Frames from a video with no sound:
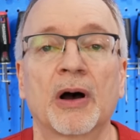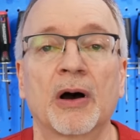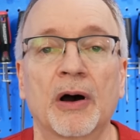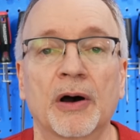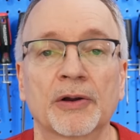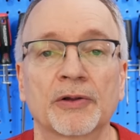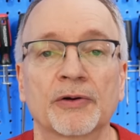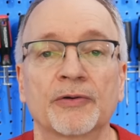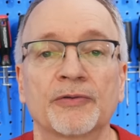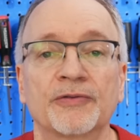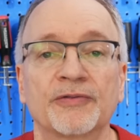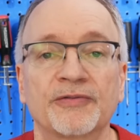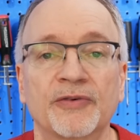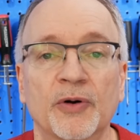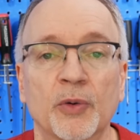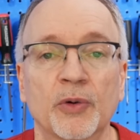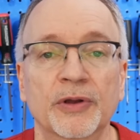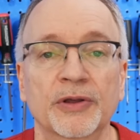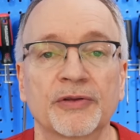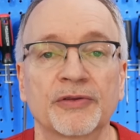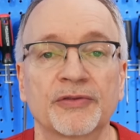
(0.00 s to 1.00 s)

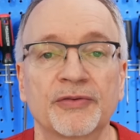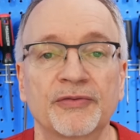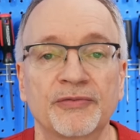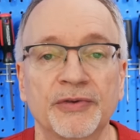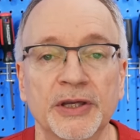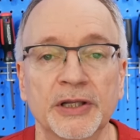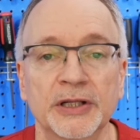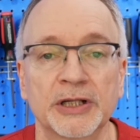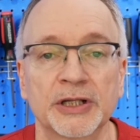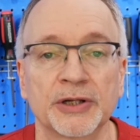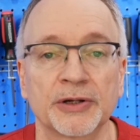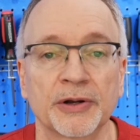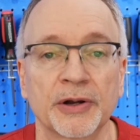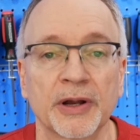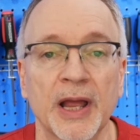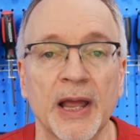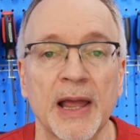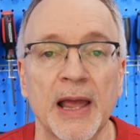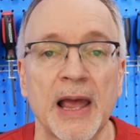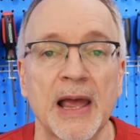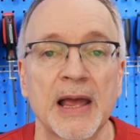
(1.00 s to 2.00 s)
autofocus feature.
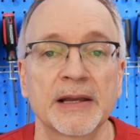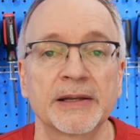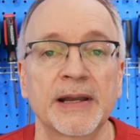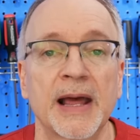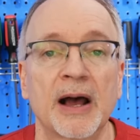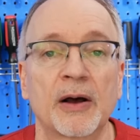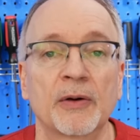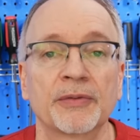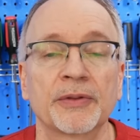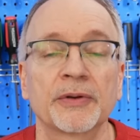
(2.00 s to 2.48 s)
Now,